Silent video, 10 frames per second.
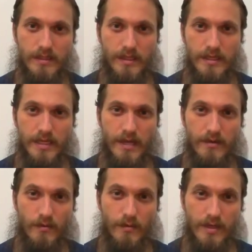And now
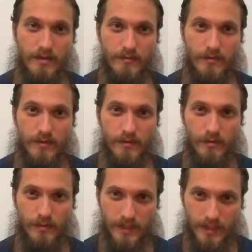you're ready for a new
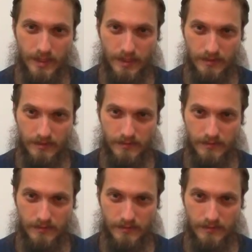beginning.